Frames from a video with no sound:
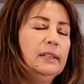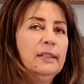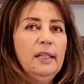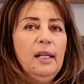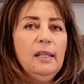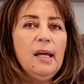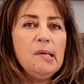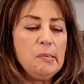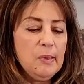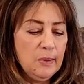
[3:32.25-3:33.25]

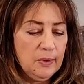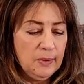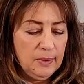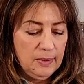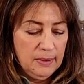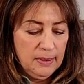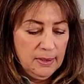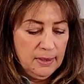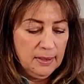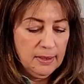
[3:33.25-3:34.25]
hello.
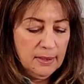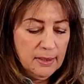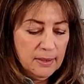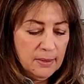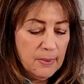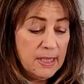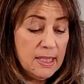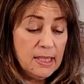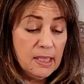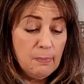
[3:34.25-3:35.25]
1
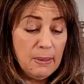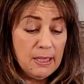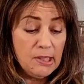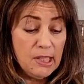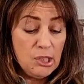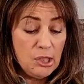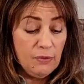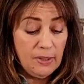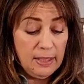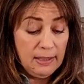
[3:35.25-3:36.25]
stick of butter, and
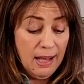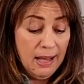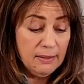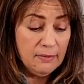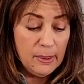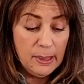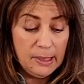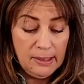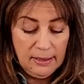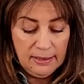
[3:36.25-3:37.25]
don't forget the olive
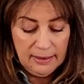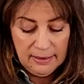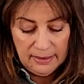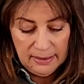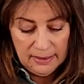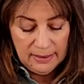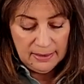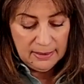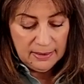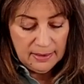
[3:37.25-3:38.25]
oil.
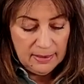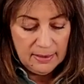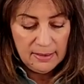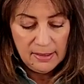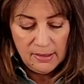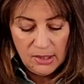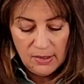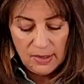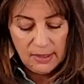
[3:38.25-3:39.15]
So you're just going